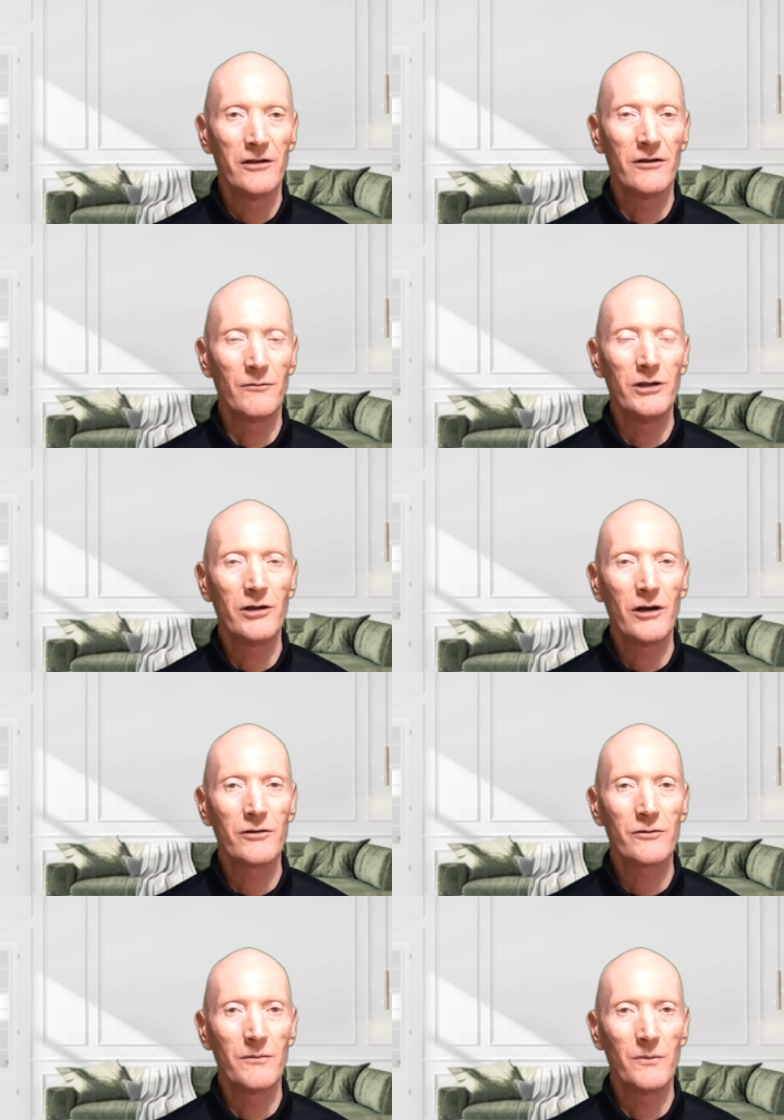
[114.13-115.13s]
when you
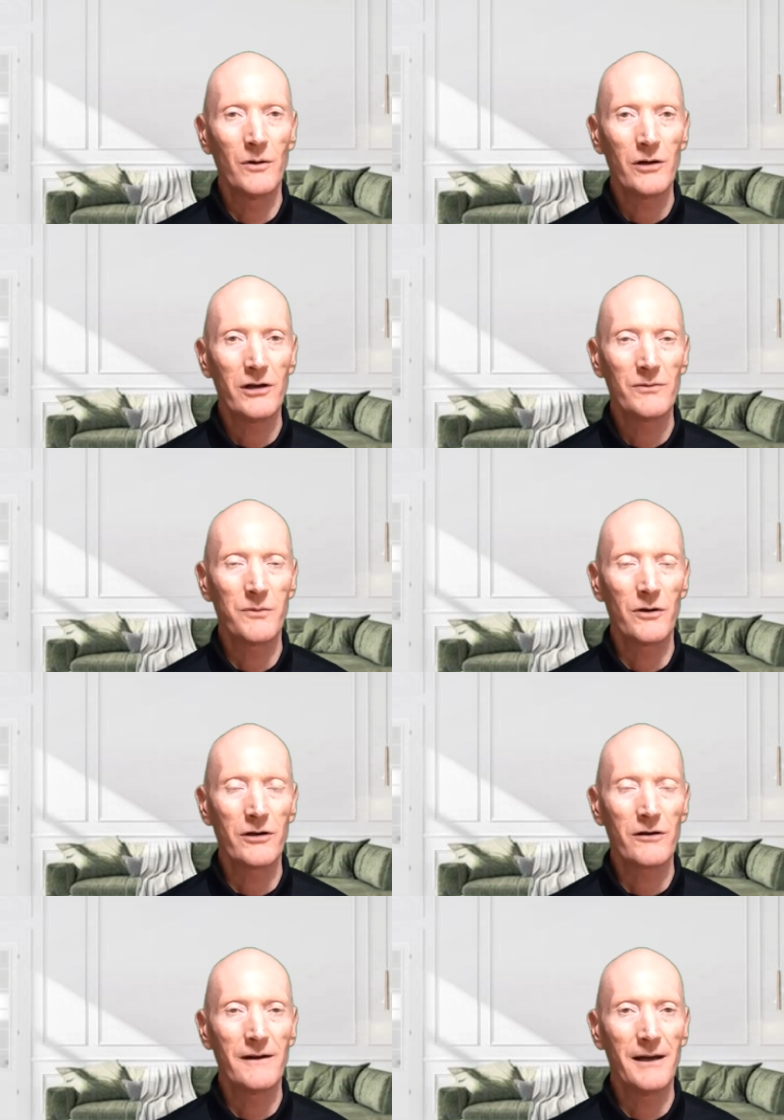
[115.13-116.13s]
go to a mortgage
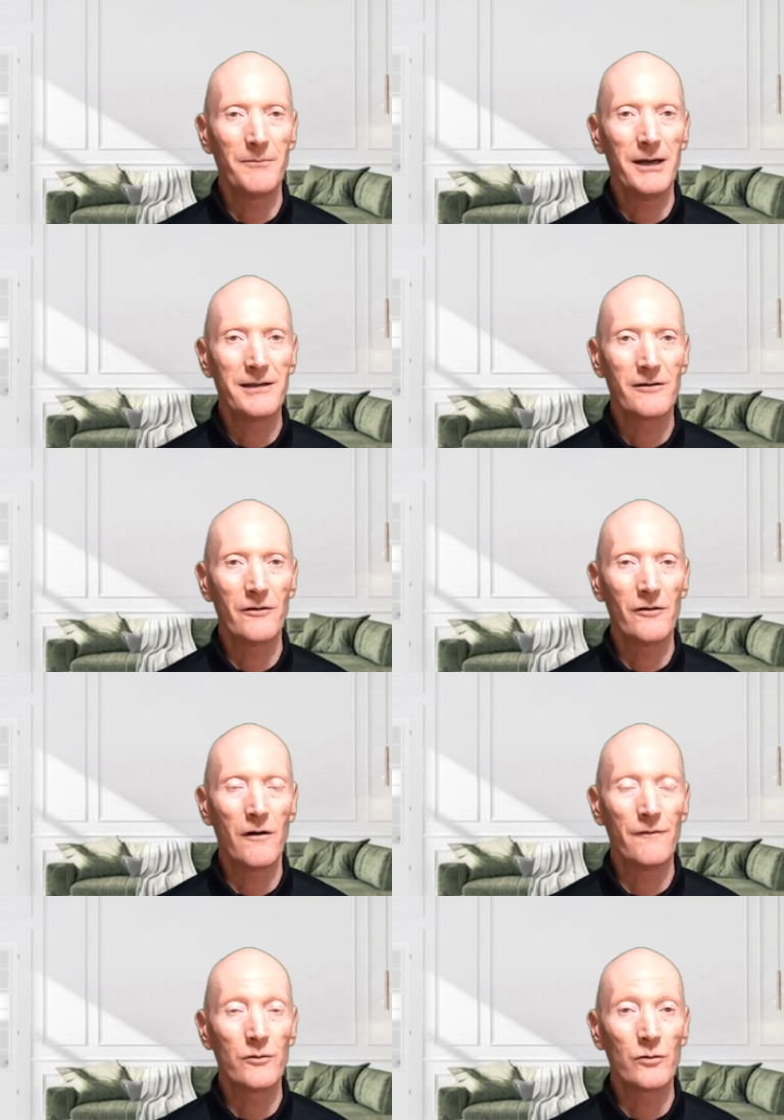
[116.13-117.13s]
broker and they base it
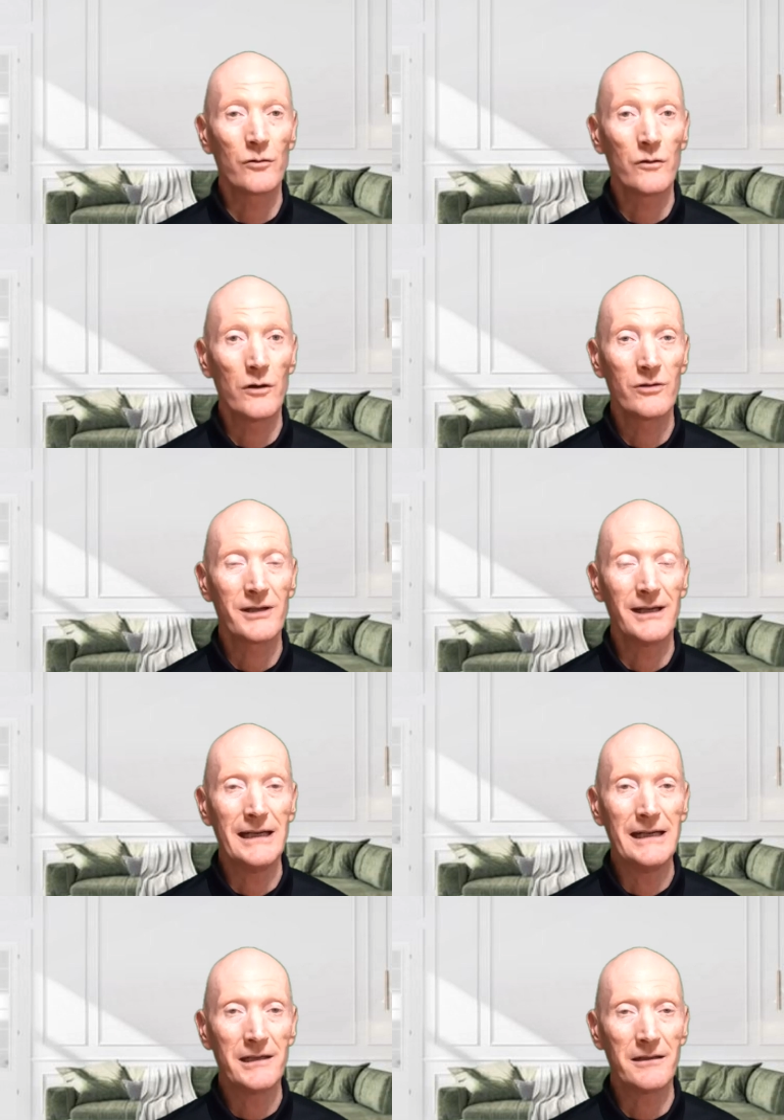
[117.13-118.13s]
off your gross
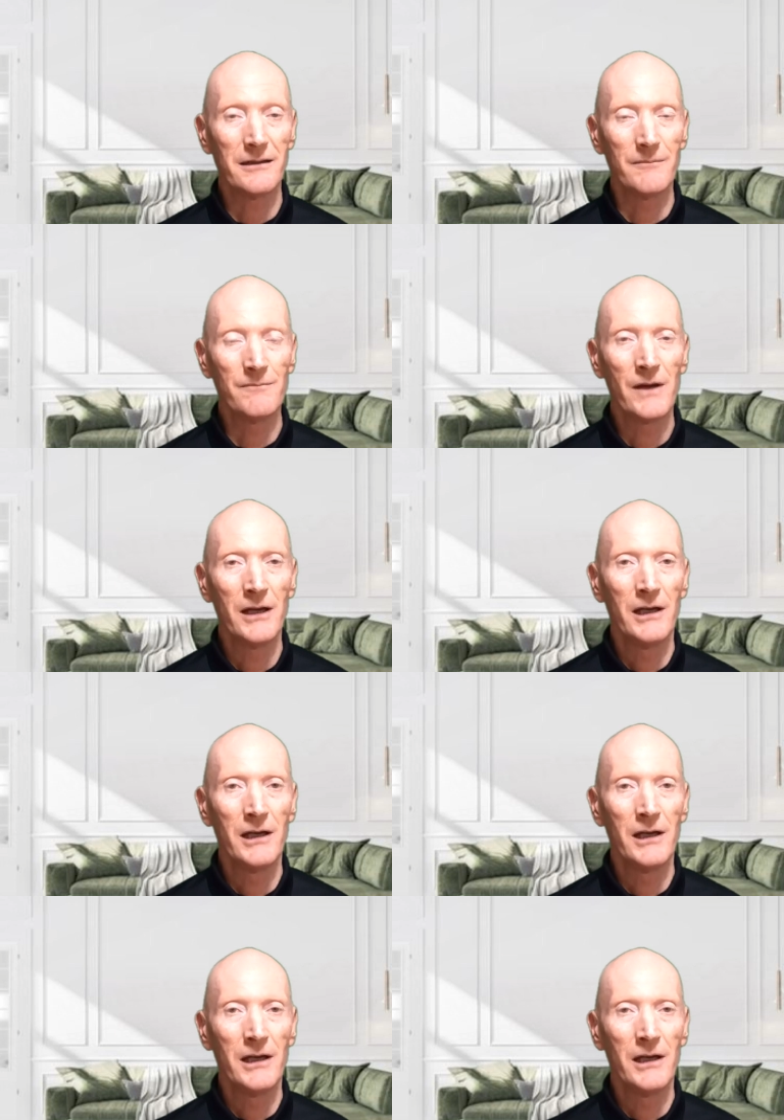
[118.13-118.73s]
income,